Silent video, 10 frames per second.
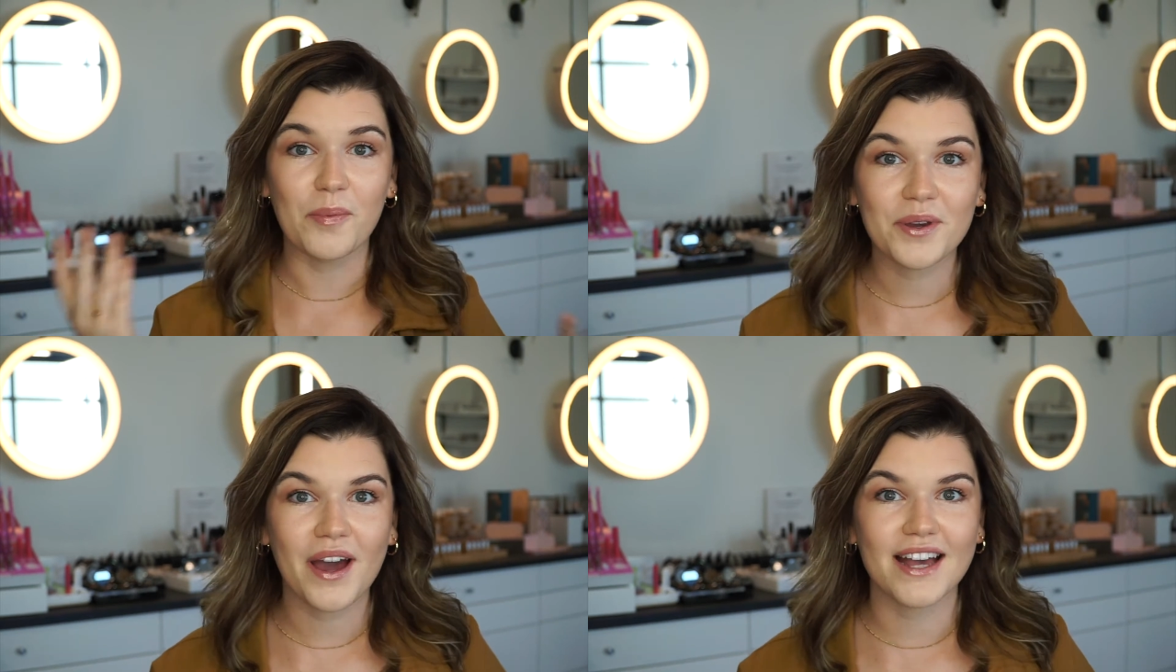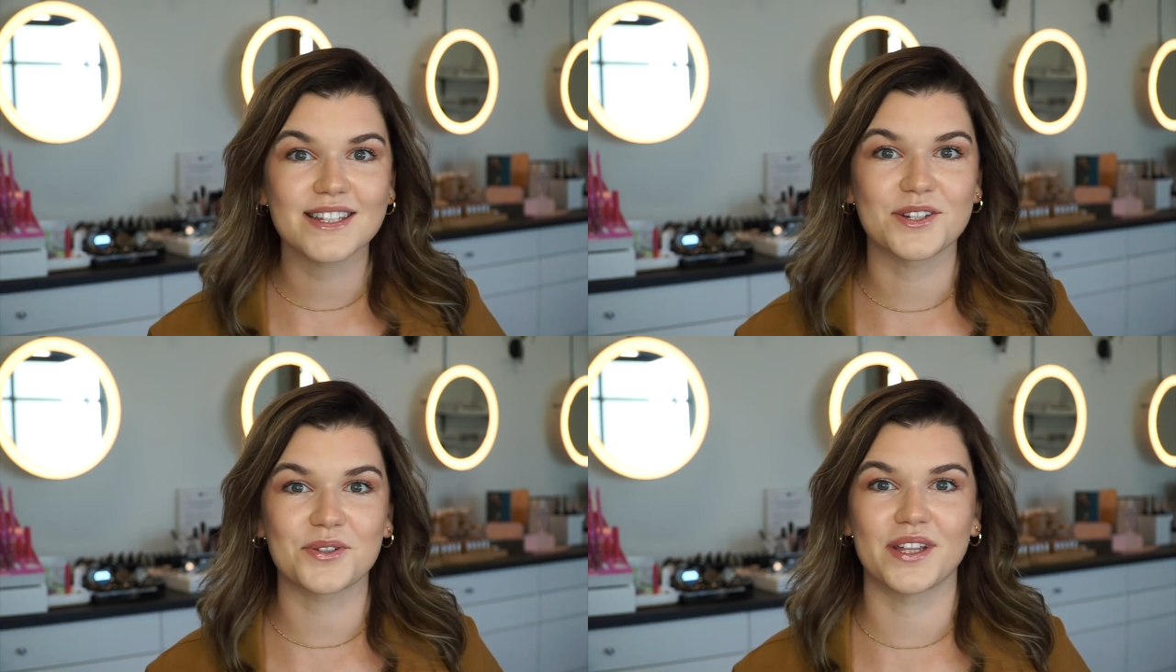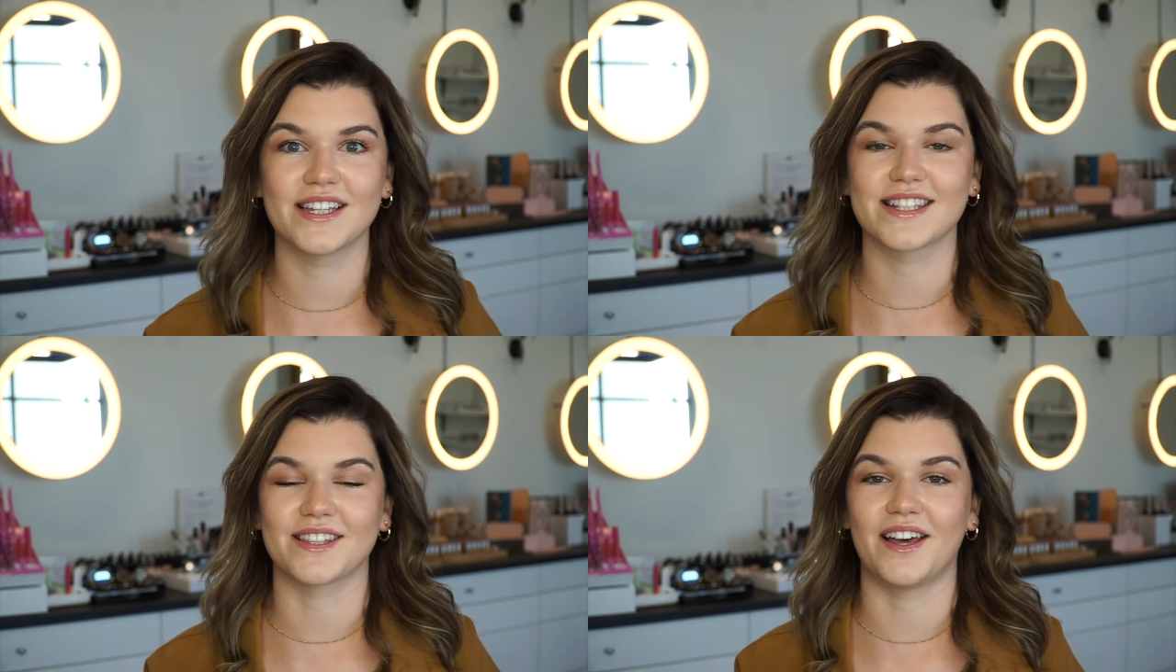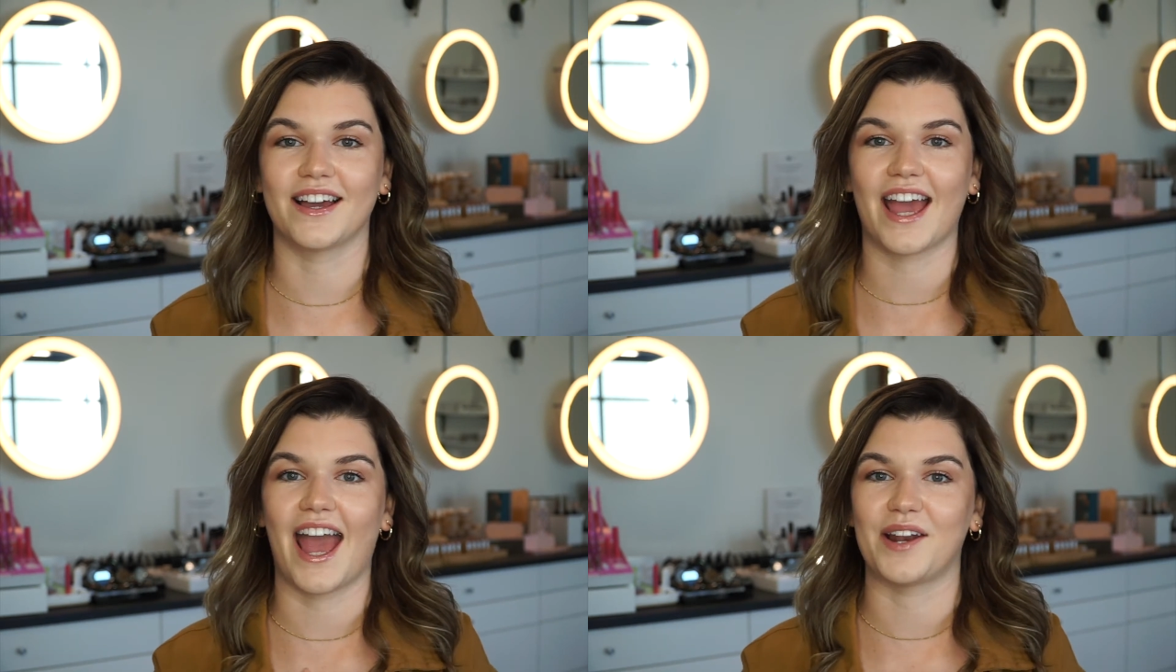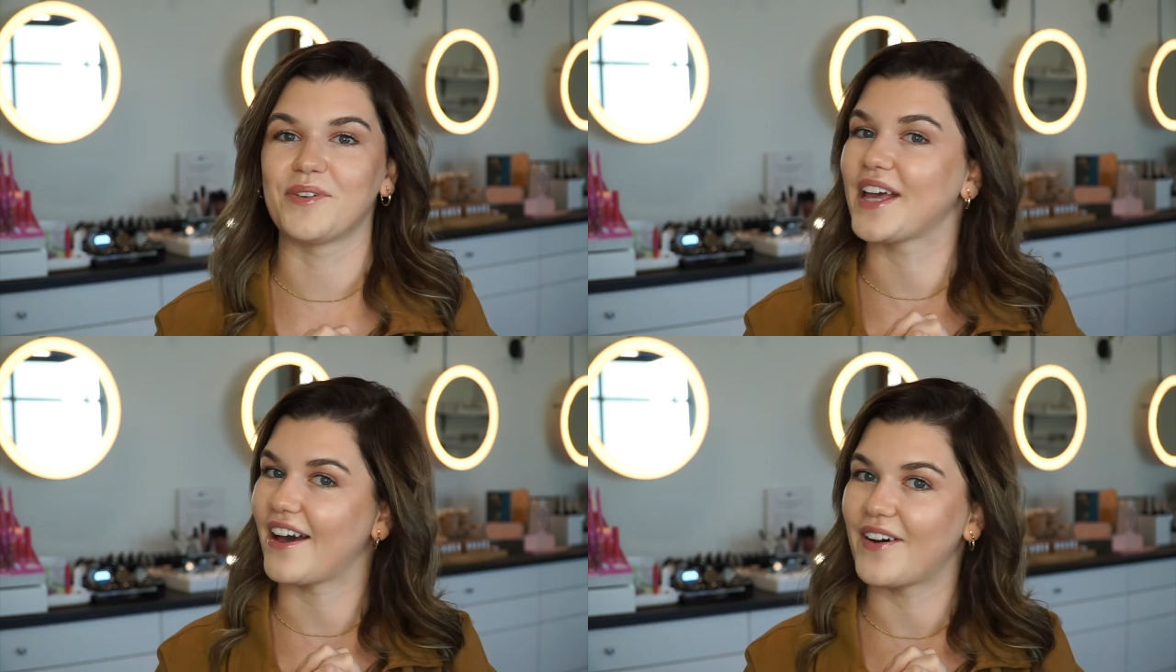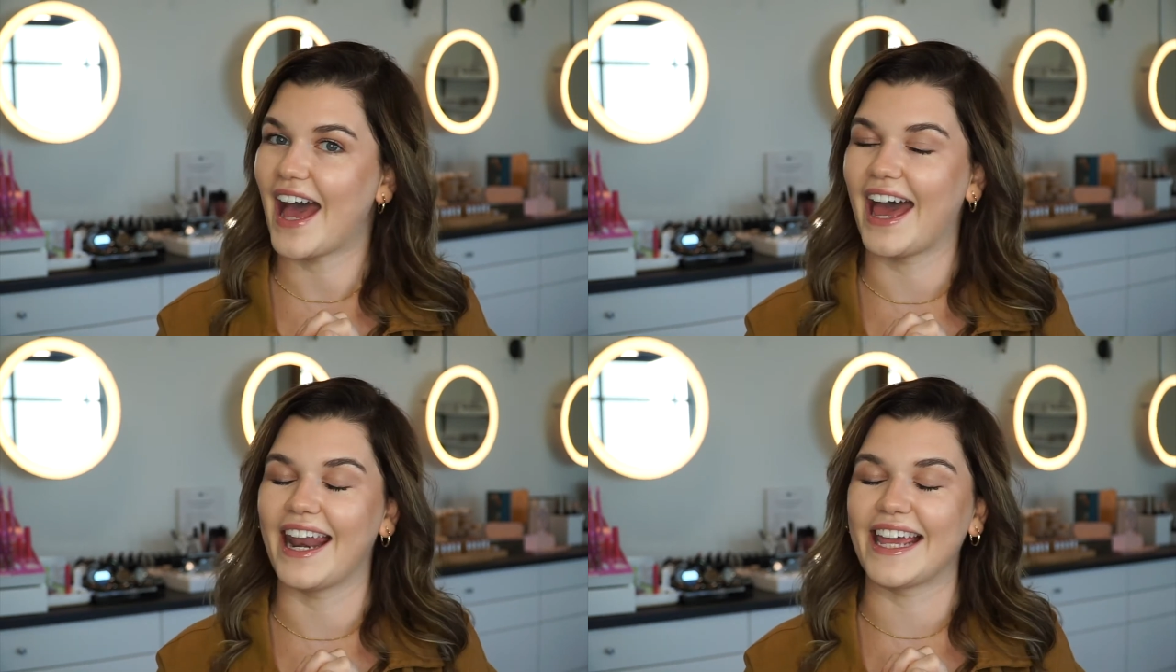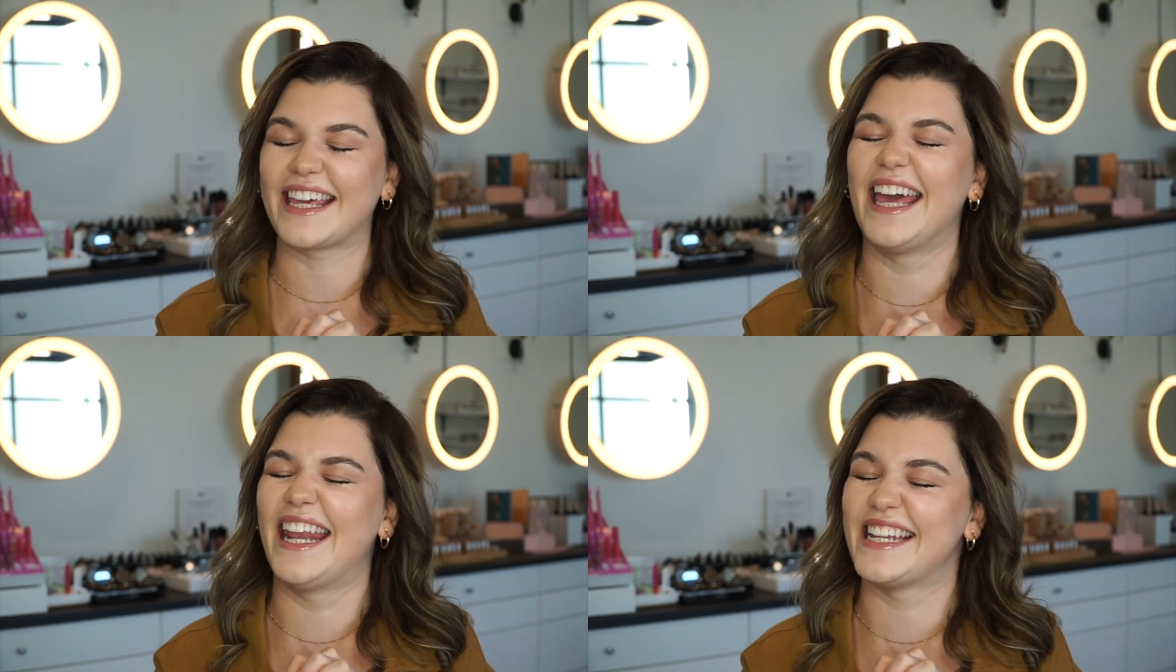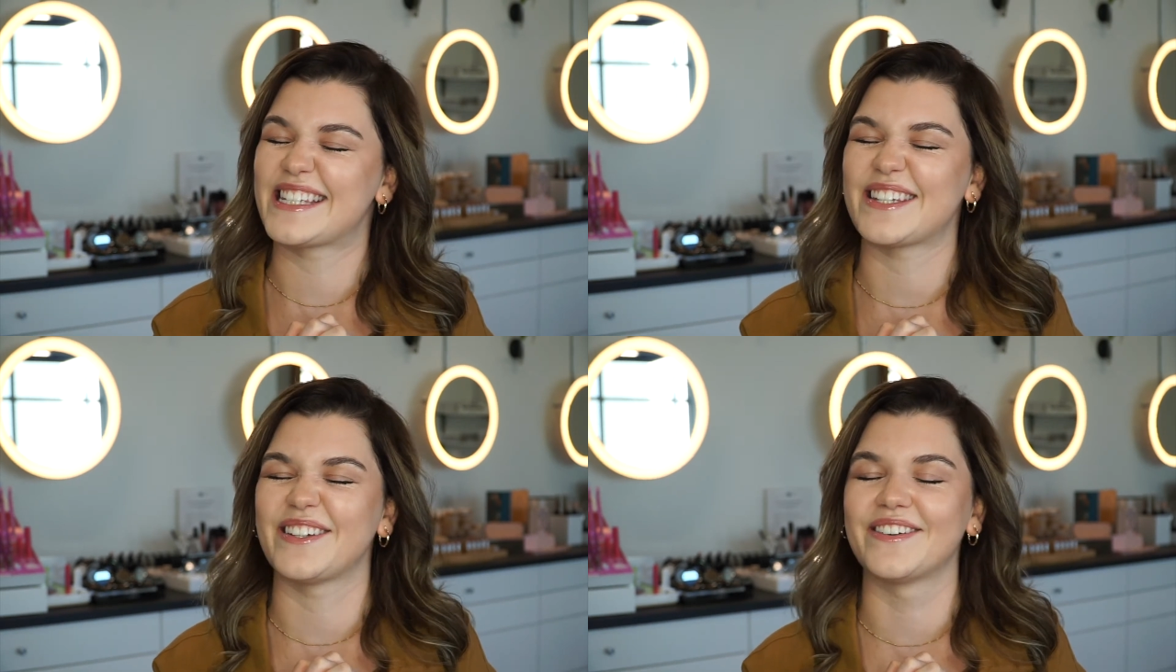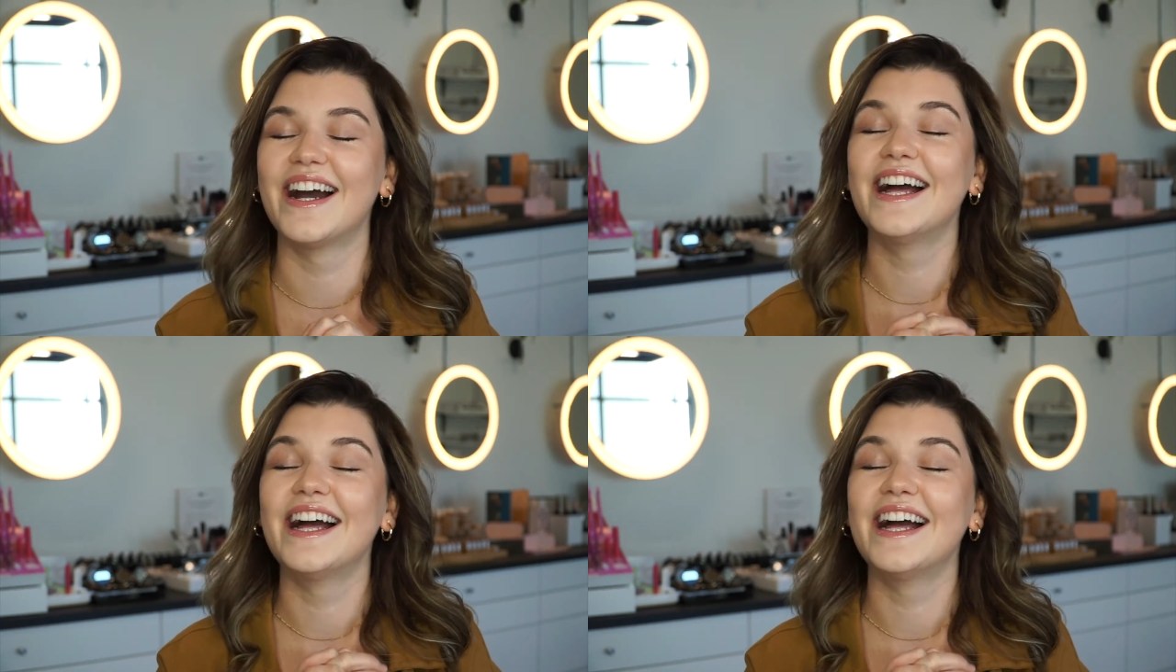you guys enjoy this look, and we'll go ahead and get into